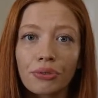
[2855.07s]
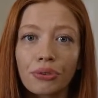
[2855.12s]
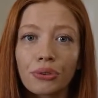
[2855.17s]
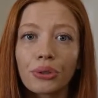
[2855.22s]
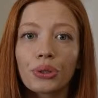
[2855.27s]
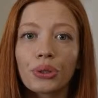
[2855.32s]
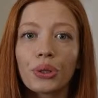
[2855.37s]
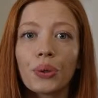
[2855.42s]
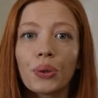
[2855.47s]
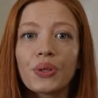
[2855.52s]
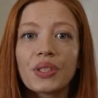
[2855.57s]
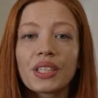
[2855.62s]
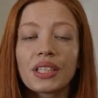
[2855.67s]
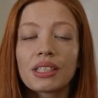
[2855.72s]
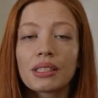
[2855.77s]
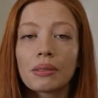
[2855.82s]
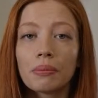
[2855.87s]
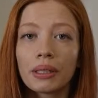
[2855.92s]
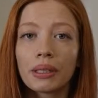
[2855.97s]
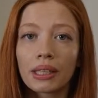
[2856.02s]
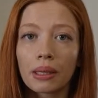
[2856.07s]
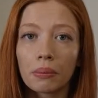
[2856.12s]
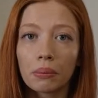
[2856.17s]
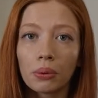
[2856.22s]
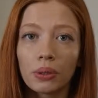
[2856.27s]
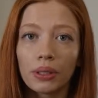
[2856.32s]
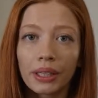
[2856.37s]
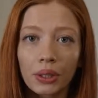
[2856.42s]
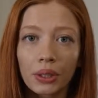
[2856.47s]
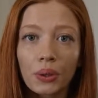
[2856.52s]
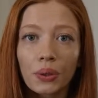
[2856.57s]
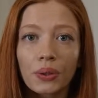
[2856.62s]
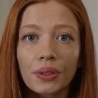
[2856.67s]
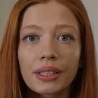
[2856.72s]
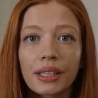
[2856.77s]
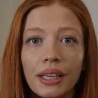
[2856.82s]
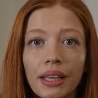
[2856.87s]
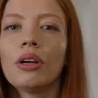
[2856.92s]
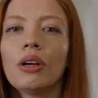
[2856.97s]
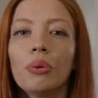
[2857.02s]
Fructose is a metabolic
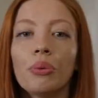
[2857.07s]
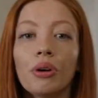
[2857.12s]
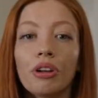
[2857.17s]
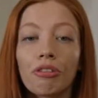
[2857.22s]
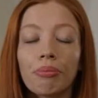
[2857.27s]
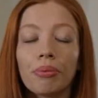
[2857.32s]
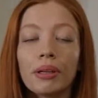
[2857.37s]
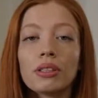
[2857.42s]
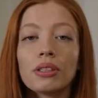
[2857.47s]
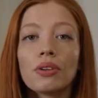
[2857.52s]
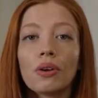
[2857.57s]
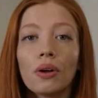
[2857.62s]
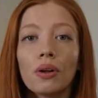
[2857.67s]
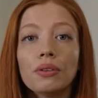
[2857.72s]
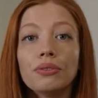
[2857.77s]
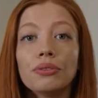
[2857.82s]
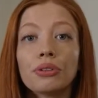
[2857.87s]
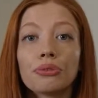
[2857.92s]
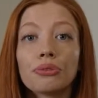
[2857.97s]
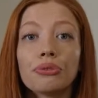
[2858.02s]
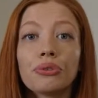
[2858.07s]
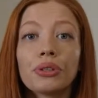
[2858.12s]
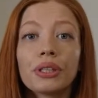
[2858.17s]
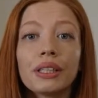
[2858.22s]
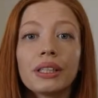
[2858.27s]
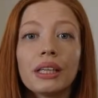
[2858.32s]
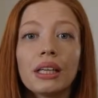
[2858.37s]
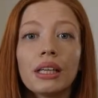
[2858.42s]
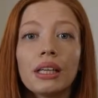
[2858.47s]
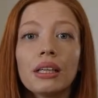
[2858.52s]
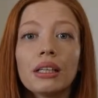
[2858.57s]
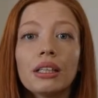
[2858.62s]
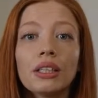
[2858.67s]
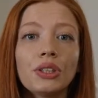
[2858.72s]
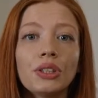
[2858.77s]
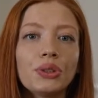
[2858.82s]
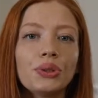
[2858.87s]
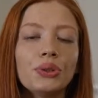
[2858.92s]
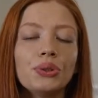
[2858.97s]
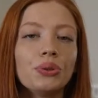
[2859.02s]
toxin. We've been told for 40
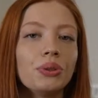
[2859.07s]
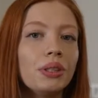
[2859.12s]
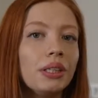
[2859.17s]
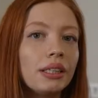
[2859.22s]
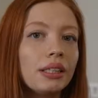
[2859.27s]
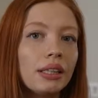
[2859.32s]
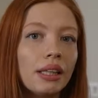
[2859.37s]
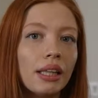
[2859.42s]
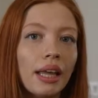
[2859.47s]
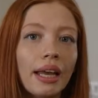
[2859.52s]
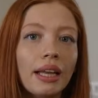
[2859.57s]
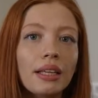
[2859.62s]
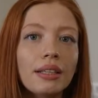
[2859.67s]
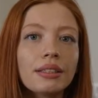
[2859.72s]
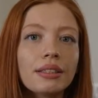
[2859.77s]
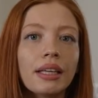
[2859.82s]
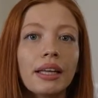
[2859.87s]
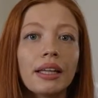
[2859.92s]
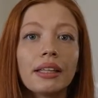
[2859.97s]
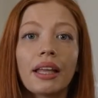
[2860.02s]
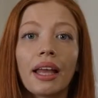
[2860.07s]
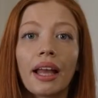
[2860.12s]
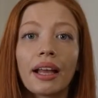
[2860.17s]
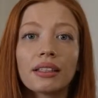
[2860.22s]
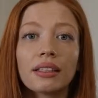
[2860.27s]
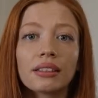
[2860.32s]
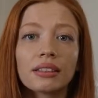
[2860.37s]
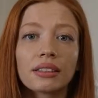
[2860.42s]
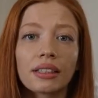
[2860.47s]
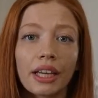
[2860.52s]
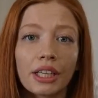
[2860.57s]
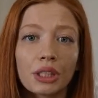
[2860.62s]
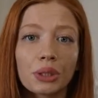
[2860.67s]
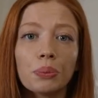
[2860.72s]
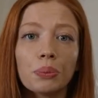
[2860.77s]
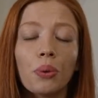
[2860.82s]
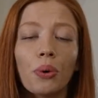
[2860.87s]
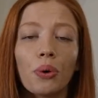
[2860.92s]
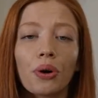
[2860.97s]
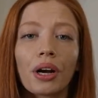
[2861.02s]
years to eat less and
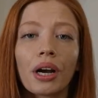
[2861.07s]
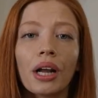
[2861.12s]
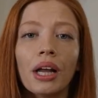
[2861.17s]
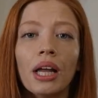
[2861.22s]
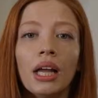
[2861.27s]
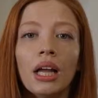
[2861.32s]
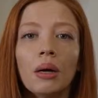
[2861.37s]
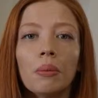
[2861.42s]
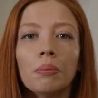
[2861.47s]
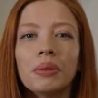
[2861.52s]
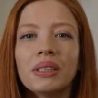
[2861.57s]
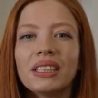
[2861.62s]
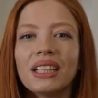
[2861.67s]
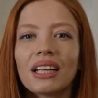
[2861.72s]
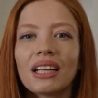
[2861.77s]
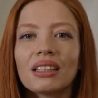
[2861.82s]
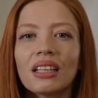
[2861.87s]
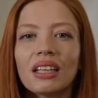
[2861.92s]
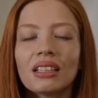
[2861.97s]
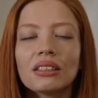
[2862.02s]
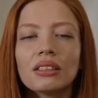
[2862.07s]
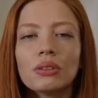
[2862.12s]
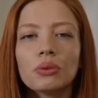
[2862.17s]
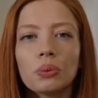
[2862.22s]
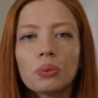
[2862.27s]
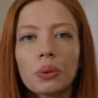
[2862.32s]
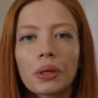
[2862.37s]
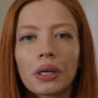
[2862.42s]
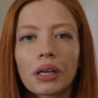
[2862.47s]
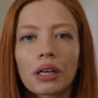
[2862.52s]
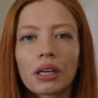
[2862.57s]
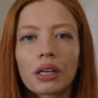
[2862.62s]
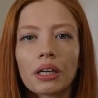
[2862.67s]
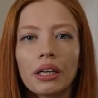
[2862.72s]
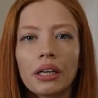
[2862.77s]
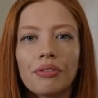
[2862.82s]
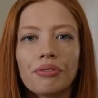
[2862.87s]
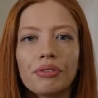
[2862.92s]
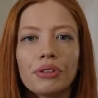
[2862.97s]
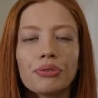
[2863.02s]
exercise more, but that doesn't work
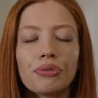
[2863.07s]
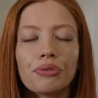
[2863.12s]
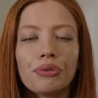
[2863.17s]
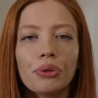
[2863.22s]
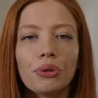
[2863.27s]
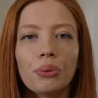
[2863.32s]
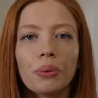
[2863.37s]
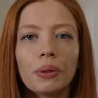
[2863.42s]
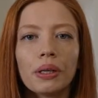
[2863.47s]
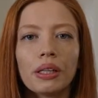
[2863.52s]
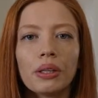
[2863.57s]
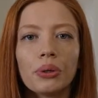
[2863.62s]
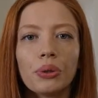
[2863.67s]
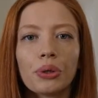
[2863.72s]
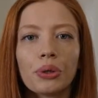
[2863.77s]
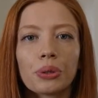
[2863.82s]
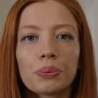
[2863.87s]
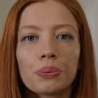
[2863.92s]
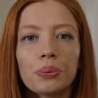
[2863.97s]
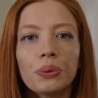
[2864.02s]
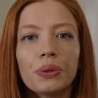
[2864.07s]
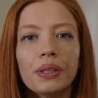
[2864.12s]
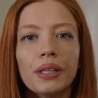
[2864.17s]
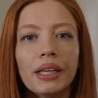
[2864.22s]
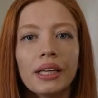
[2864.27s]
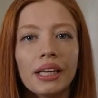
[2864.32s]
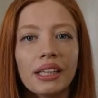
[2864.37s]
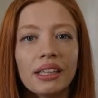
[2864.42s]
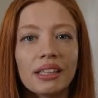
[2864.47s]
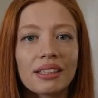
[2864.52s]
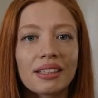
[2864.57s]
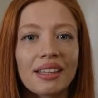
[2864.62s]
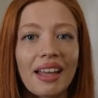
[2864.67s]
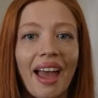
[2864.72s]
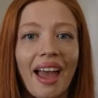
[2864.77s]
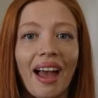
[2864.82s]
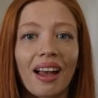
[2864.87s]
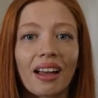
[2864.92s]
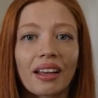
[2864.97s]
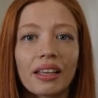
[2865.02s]
if the fuel you're putting in the
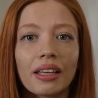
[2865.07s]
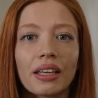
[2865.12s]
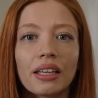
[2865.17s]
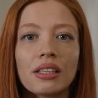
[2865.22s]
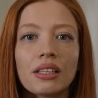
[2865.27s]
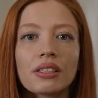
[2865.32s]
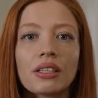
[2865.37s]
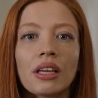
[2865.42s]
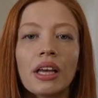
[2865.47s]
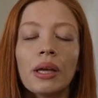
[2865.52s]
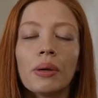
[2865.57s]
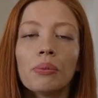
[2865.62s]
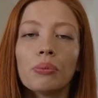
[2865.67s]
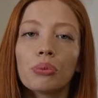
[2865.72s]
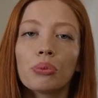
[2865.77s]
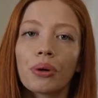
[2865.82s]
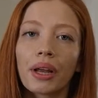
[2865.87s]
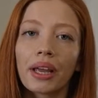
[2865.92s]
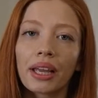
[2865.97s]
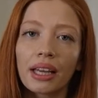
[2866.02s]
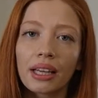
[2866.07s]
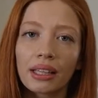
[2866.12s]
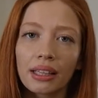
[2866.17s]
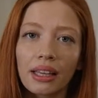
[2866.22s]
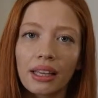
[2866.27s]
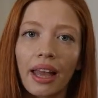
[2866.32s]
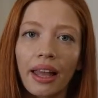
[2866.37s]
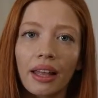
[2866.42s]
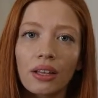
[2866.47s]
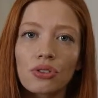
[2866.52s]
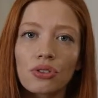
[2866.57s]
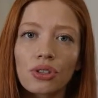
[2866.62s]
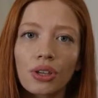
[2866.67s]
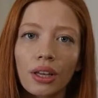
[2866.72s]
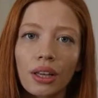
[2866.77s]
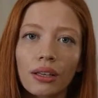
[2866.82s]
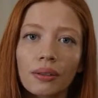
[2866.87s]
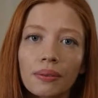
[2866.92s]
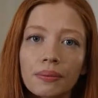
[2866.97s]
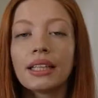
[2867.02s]
tank is breaking the
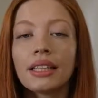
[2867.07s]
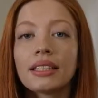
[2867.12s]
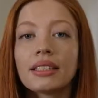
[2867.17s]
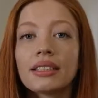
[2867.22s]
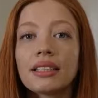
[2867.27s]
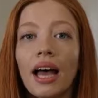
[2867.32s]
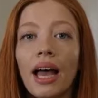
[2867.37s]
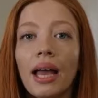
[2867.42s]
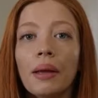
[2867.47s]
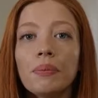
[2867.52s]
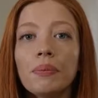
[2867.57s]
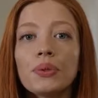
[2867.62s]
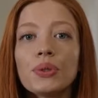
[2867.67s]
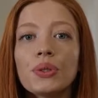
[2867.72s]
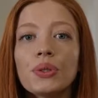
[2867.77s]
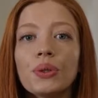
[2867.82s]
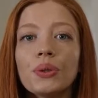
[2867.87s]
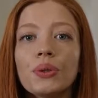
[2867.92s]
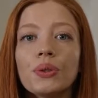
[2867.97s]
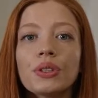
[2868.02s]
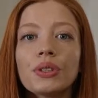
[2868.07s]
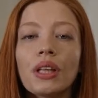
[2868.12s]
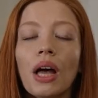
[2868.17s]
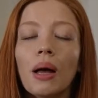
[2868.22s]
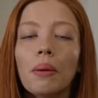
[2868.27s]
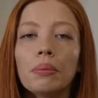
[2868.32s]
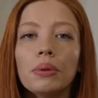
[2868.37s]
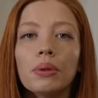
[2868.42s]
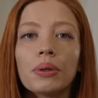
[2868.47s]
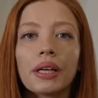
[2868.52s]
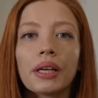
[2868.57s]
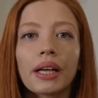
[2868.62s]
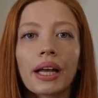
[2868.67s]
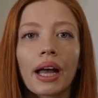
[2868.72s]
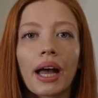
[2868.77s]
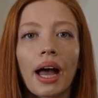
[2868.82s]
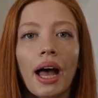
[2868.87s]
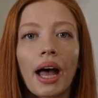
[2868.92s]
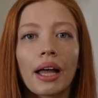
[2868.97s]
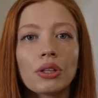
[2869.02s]
engine. It's time to stop looking
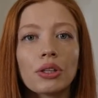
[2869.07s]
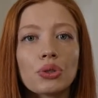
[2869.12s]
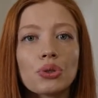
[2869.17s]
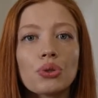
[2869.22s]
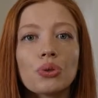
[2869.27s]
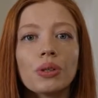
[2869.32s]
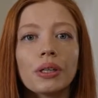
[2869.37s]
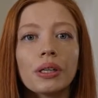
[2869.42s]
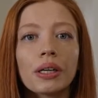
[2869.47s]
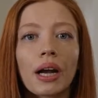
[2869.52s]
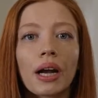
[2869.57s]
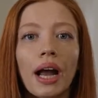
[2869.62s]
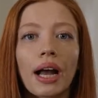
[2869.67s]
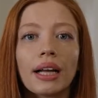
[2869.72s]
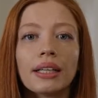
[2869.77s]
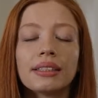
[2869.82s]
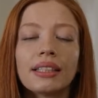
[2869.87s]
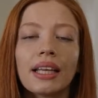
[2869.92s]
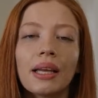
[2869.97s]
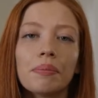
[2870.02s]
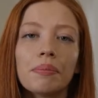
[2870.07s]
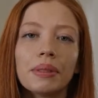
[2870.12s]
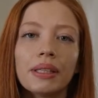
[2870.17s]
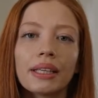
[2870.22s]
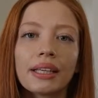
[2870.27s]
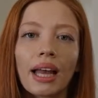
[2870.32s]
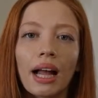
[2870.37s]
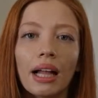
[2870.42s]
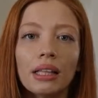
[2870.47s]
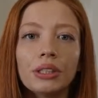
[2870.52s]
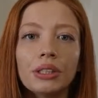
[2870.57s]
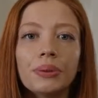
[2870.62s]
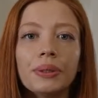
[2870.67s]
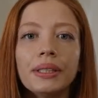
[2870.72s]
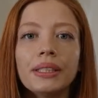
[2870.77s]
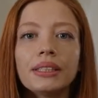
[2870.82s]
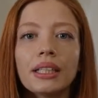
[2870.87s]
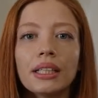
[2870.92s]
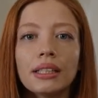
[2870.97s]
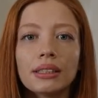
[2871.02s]
at sugar as empty
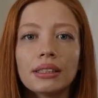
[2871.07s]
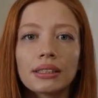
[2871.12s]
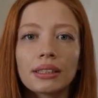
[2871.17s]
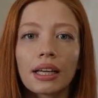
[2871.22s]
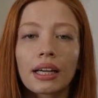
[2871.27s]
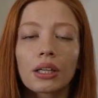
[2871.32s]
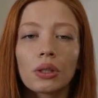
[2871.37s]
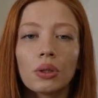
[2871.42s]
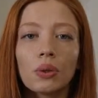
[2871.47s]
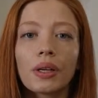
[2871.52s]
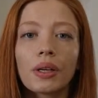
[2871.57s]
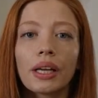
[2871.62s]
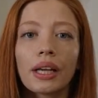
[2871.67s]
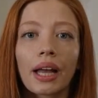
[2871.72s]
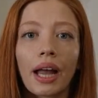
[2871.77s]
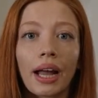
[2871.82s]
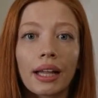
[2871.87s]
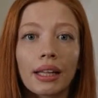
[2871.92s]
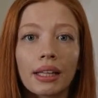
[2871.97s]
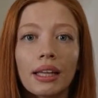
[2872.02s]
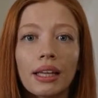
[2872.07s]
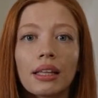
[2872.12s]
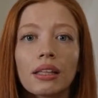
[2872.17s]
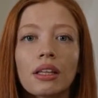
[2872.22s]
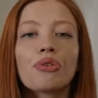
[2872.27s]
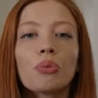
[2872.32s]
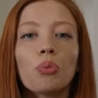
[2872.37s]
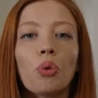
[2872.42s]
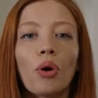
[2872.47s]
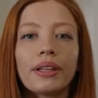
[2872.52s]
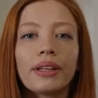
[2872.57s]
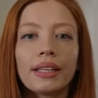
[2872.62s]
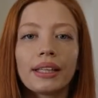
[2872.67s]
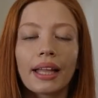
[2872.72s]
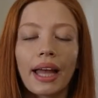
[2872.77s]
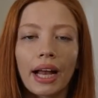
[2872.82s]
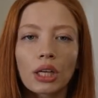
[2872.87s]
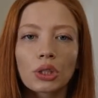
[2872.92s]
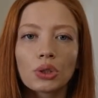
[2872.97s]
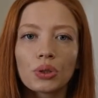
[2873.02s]
calories and start looking at it from what it
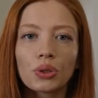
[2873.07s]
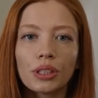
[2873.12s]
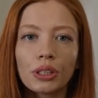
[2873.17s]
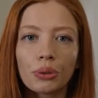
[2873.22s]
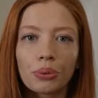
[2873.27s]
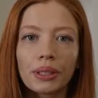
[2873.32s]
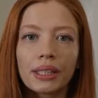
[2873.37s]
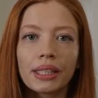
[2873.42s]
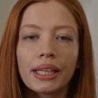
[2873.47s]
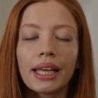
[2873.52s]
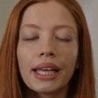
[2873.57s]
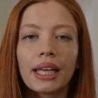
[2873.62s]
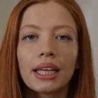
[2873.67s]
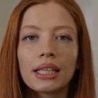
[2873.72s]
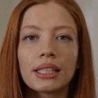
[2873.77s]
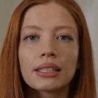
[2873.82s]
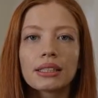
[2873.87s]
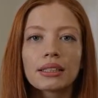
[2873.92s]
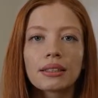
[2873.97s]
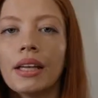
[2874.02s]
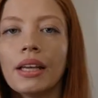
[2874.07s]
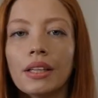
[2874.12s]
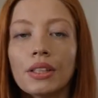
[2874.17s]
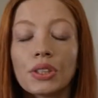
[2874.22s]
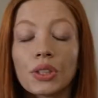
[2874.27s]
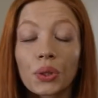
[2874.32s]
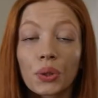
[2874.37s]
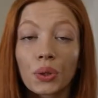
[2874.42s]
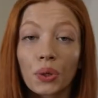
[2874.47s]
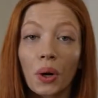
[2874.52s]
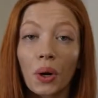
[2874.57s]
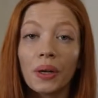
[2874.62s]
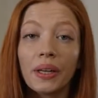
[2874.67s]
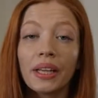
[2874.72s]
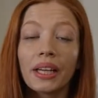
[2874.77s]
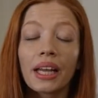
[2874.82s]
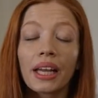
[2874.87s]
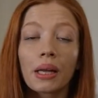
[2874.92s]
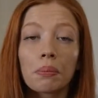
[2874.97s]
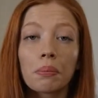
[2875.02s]
actually really is. It's a
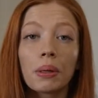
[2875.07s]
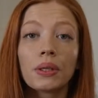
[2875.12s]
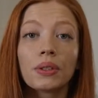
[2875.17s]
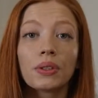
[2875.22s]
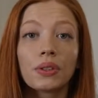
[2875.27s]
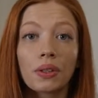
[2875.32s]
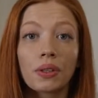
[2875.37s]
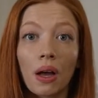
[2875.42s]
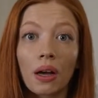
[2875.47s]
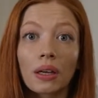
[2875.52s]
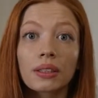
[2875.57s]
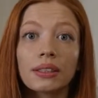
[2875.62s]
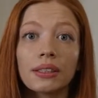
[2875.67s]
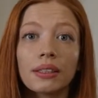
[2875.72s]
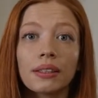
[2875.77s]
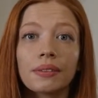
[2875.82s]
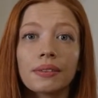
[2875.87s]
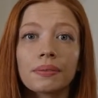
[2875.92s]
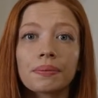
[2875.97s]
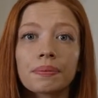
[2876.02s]
chronic hepatotoxin.